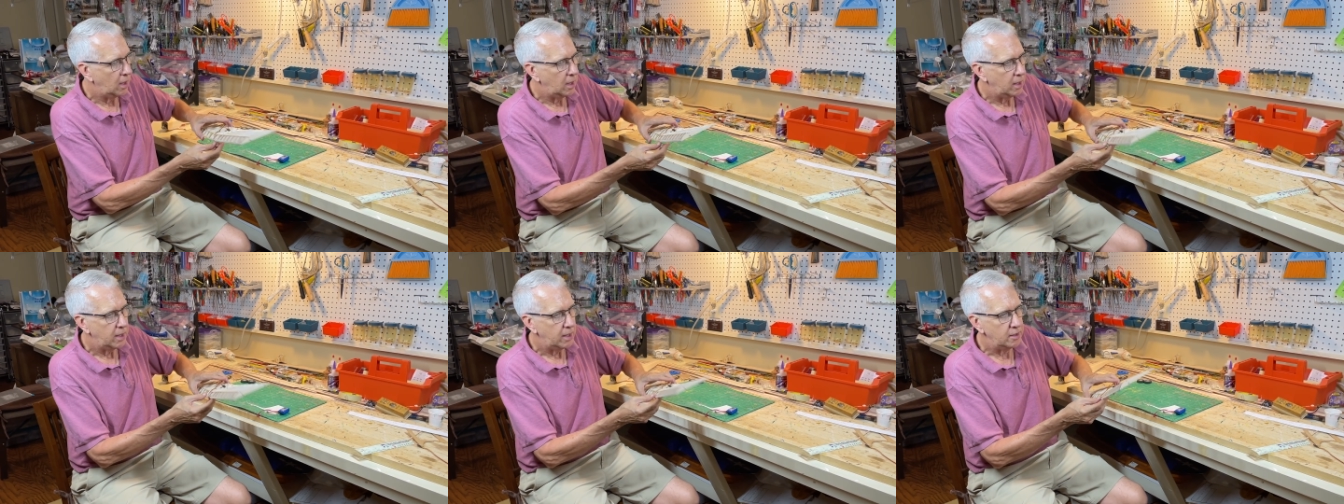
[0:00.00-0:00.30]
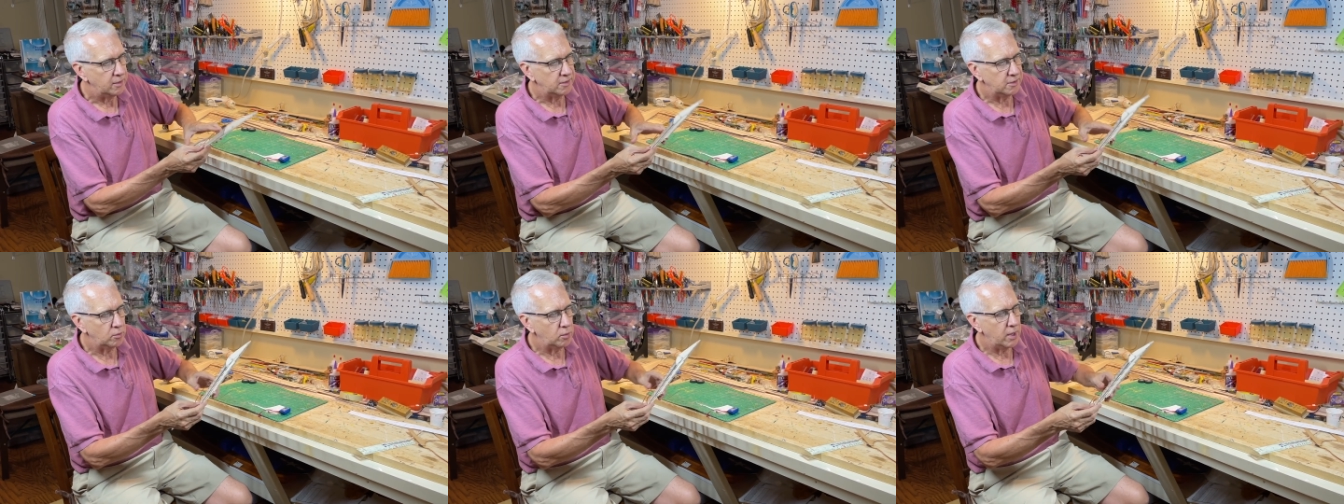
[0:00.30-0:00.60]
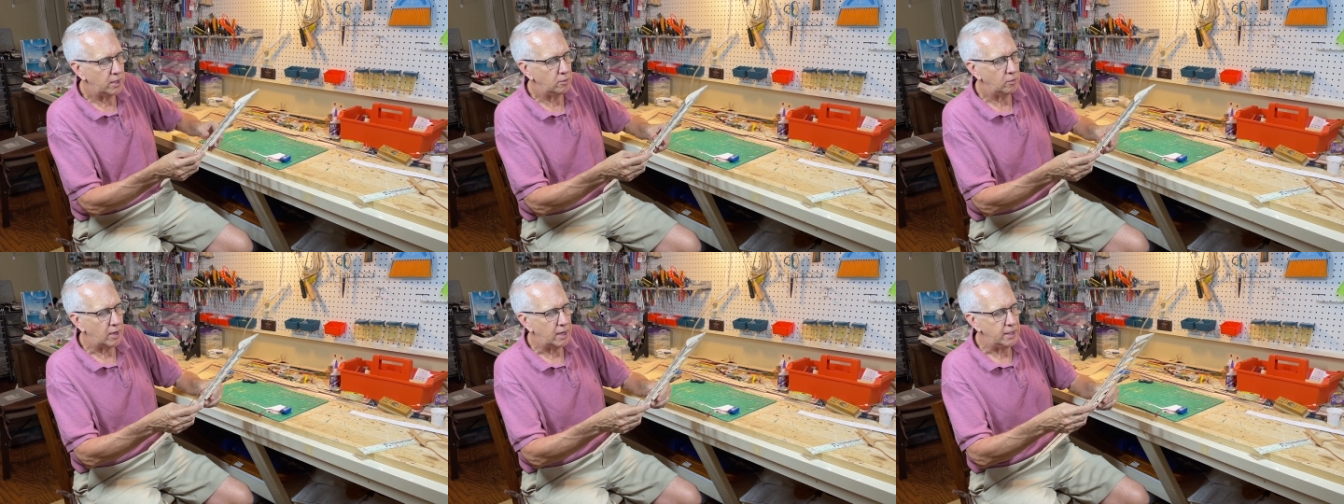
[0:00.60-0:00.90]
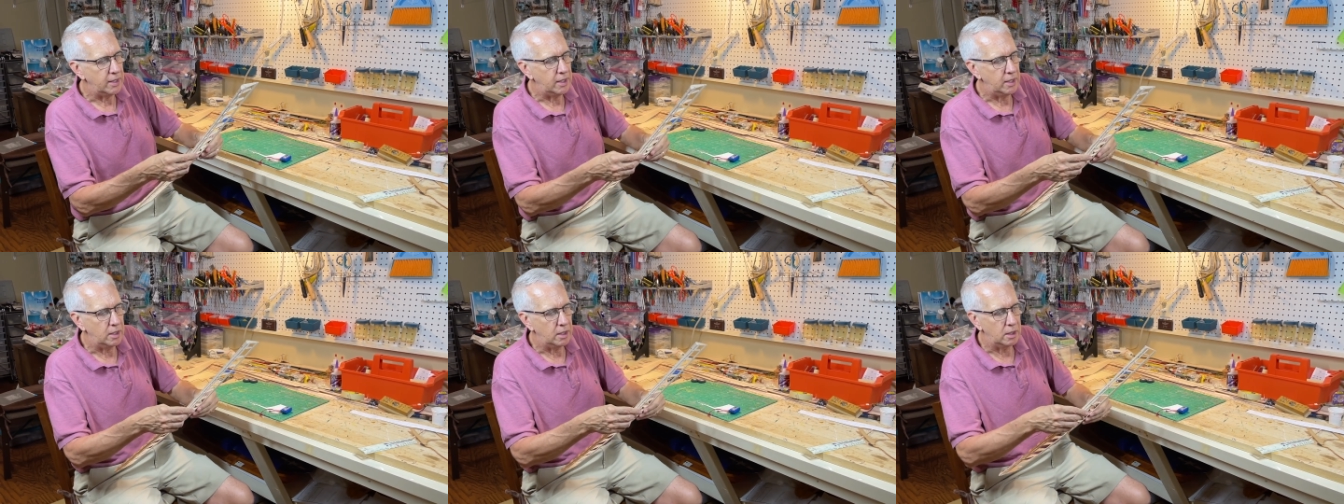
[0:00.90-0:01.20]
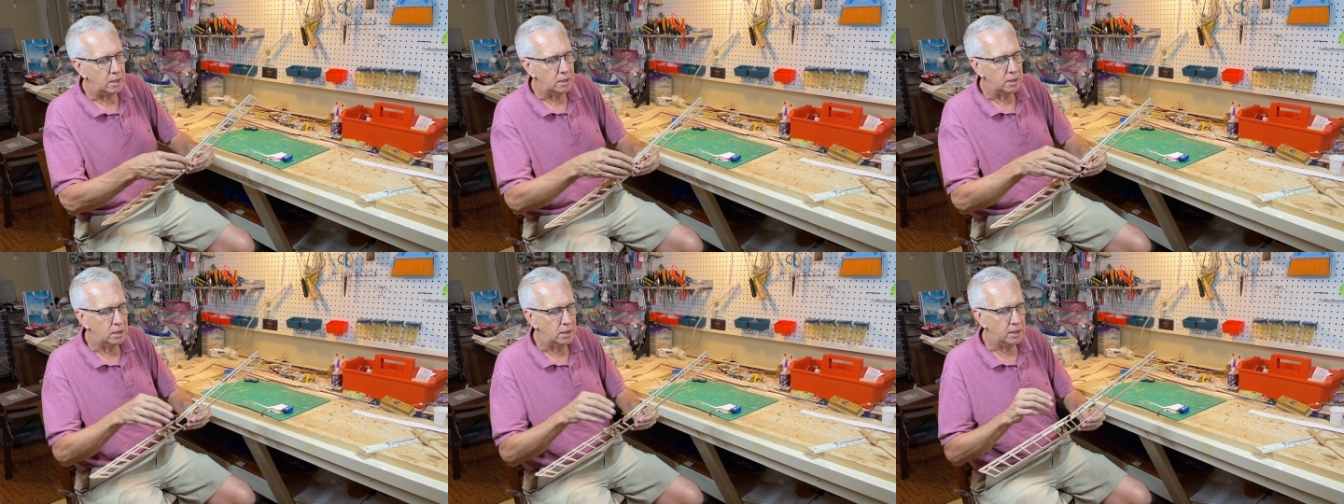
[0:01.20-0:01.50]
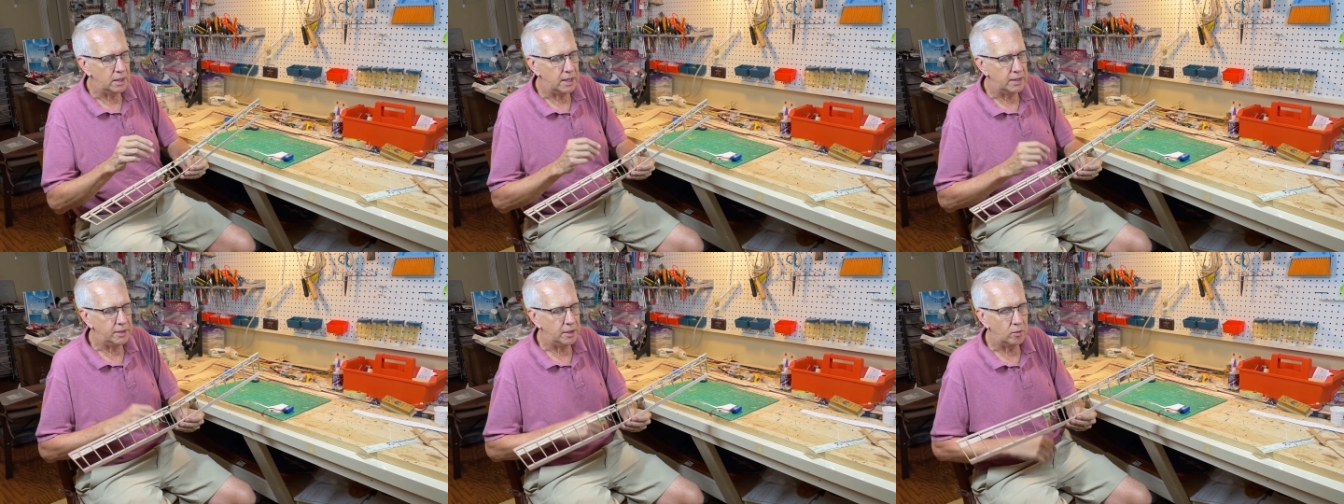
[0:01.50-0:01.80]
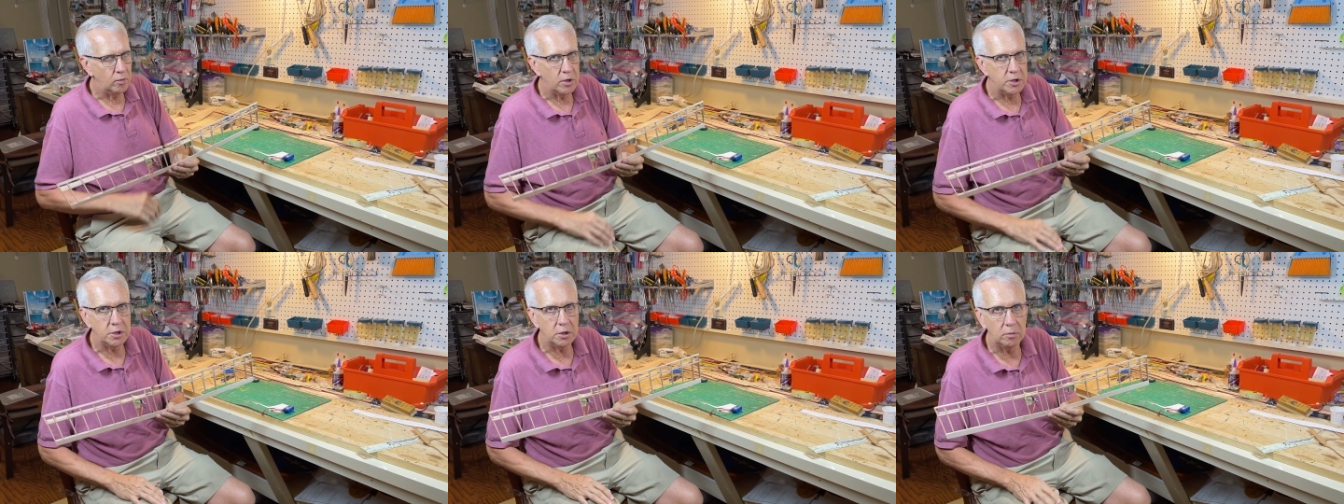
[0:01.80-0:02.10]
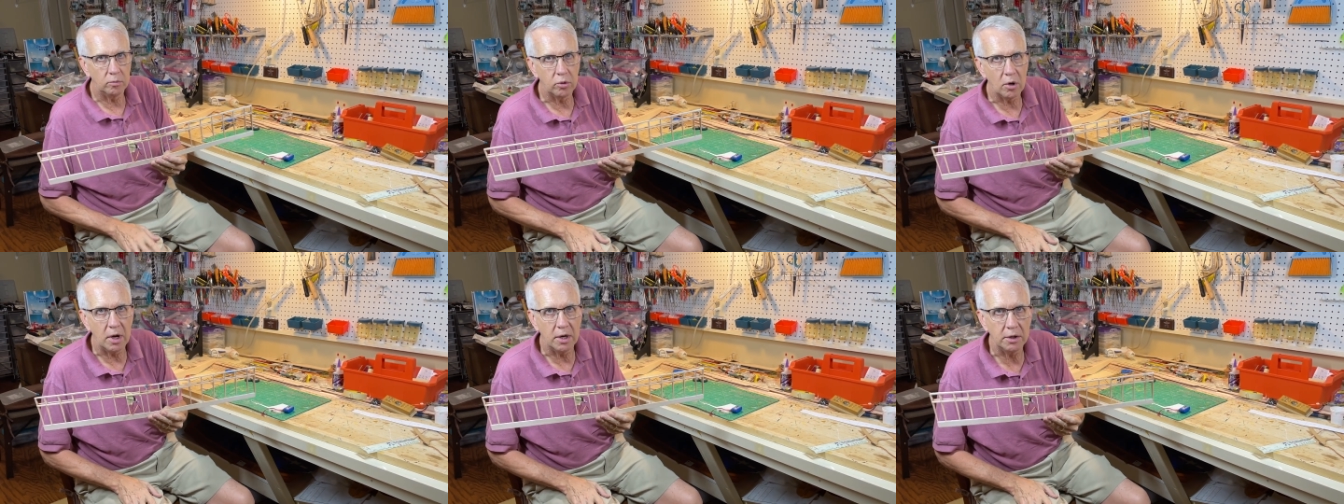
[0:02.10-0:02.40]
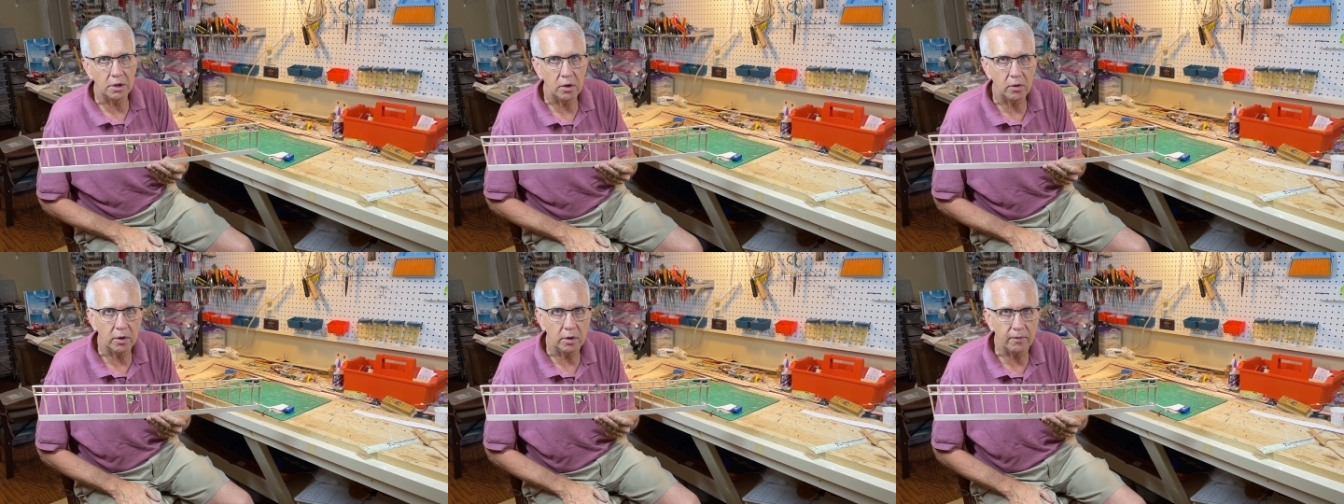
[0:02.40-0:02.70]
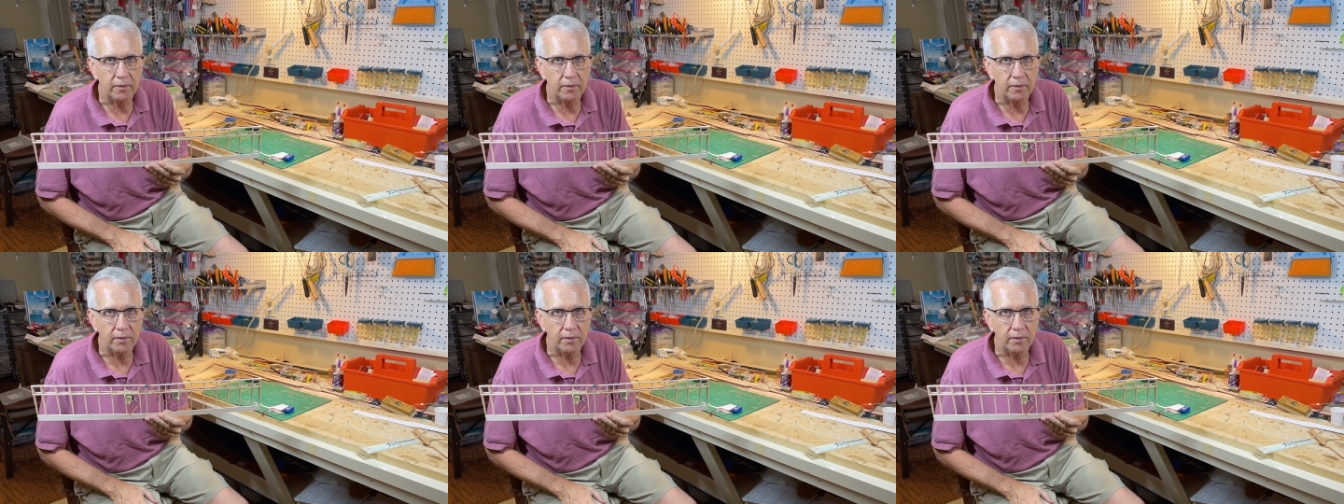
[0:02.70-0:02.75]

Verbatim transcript: Here's the wing right here. Again, the original Pronto at a